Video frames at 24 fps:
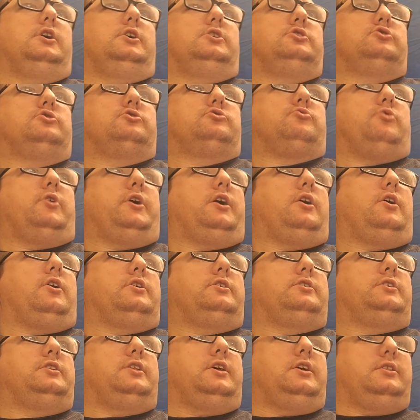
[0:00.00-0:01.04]
So it's quite hard
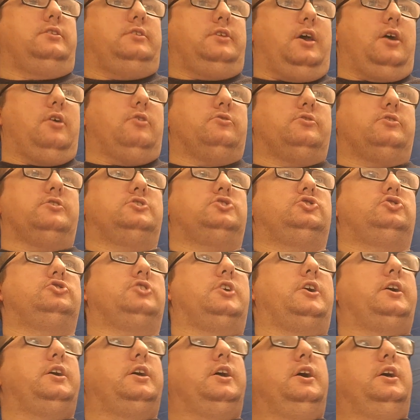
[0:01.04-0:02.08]
to then tell the
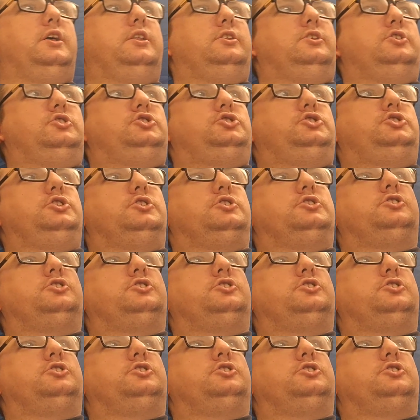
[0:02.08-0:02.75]
sheer